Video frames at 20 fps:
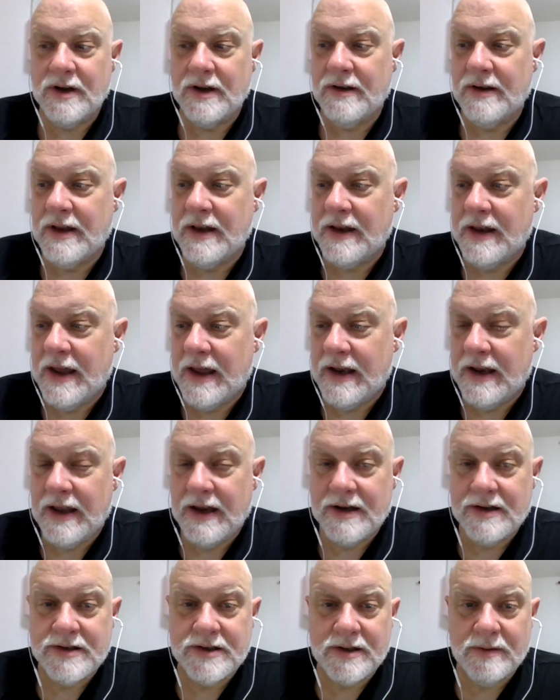and, and
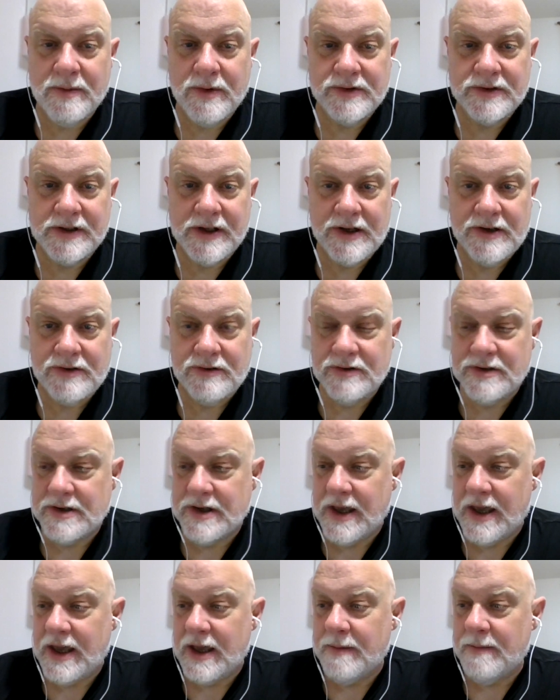that is the most dangerous
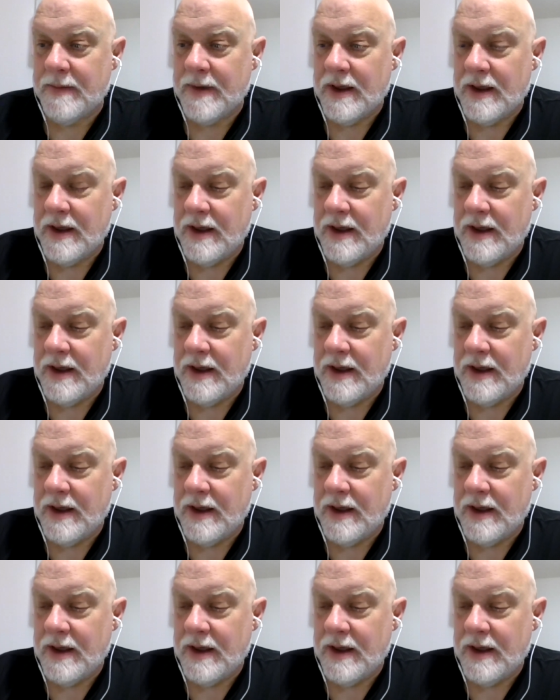game.